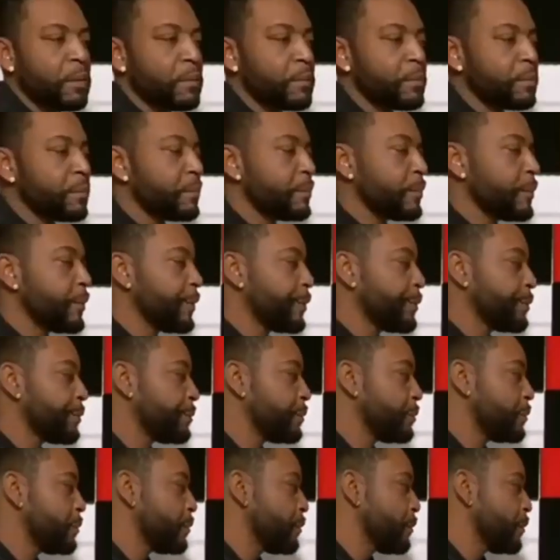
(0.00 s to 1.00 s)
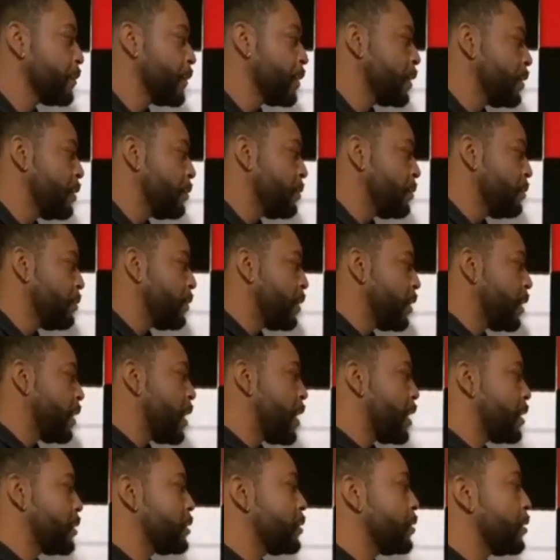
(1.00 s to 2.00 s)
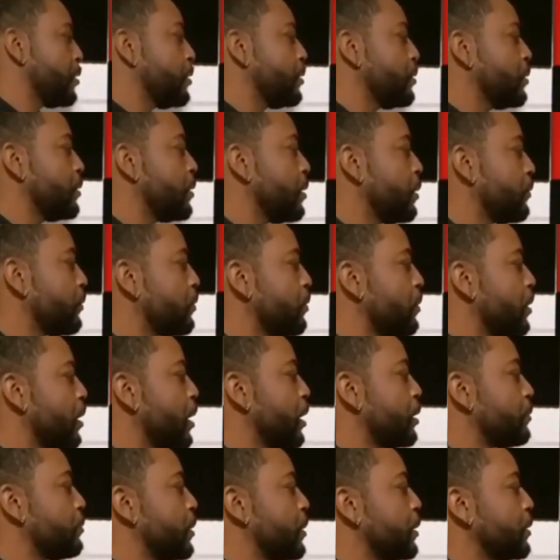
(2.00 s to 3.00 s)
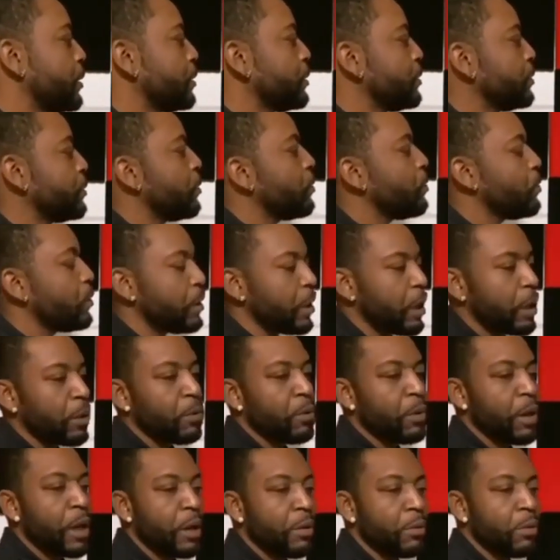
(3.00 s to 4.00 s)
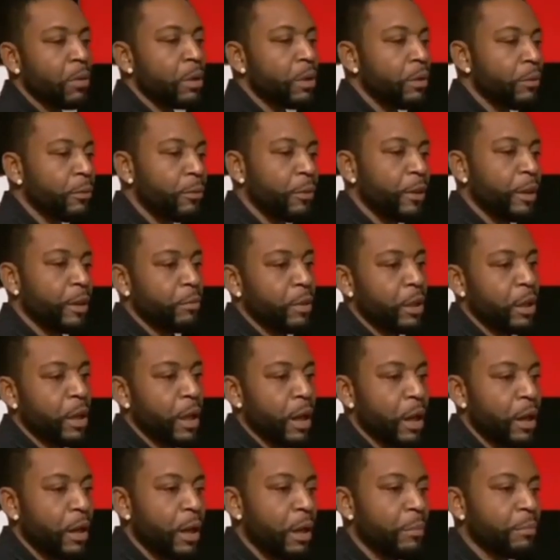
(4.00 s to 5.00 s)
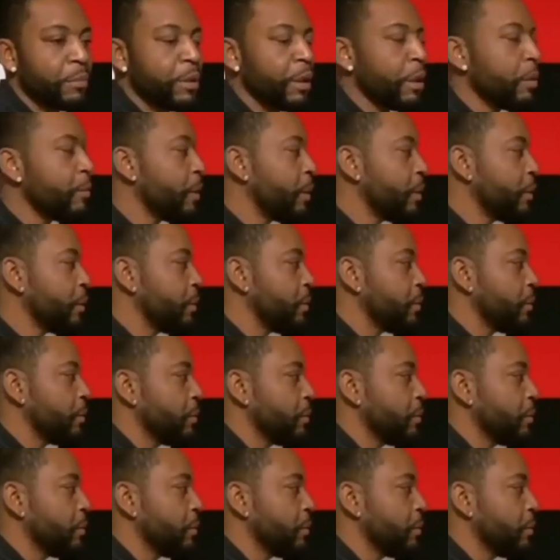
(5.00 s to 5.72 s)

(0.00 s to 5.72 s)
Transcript: might do one three year for that. You see what I say? But